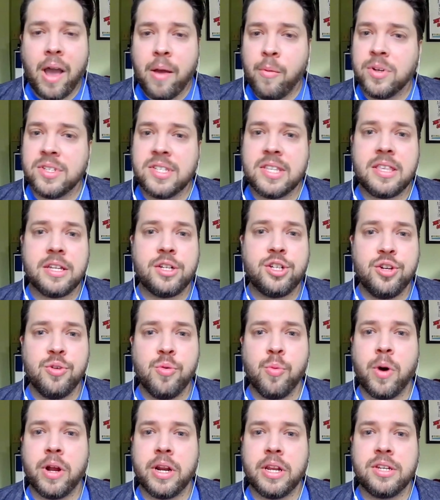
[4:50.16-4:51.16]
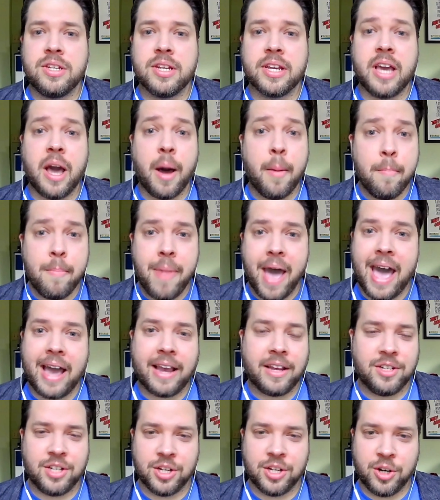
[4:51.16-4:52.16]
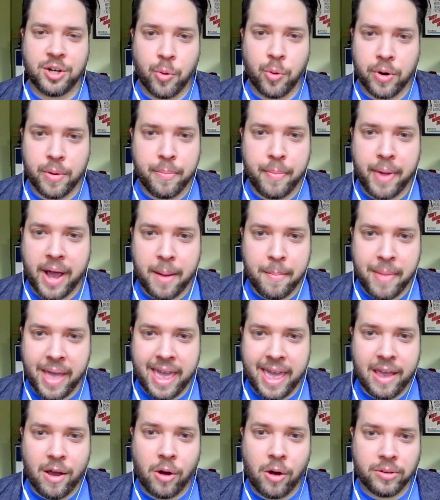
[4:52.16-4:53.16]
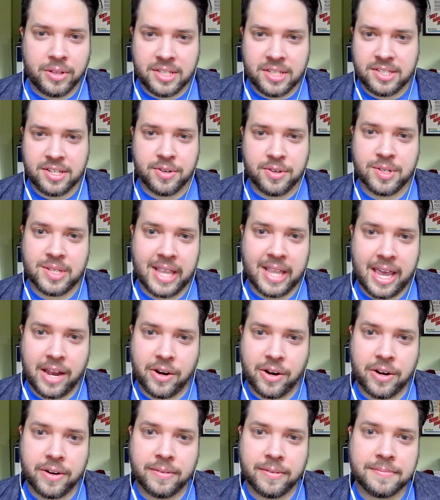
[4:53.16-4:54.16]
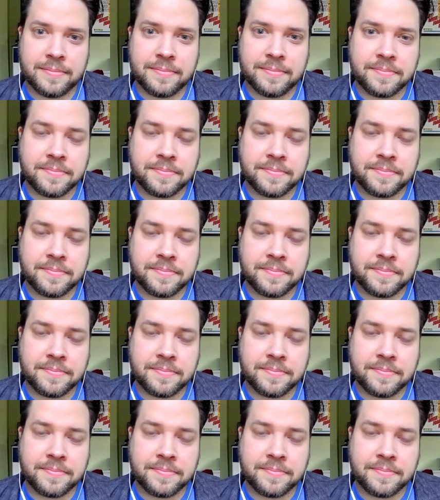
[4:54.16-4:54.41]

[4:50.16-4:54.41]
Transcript: Why was it that you wanted to come back to Gordon Bombay all these years later?